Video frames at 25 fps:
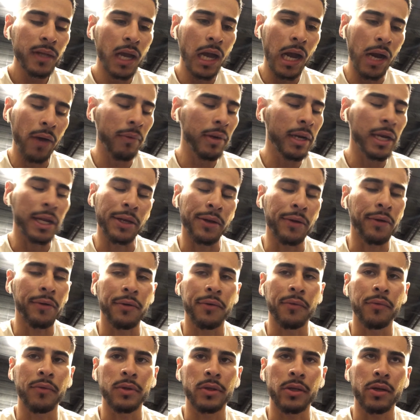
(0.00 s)
I really don't
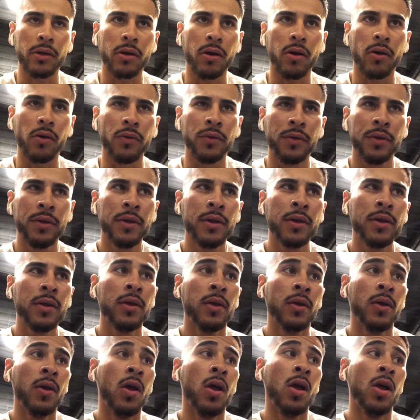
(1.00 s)
know what they're called.
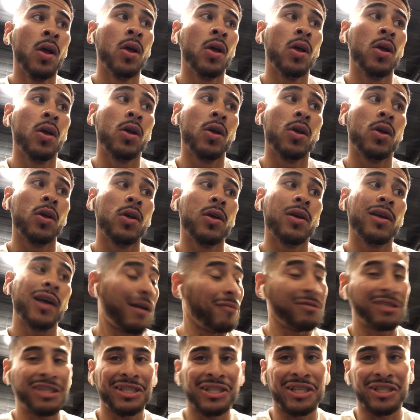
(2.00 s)
I'm
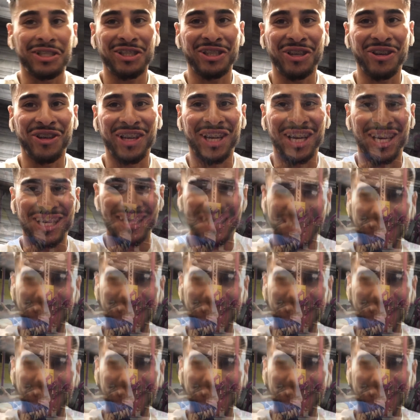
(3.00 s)
just gonna show you guys.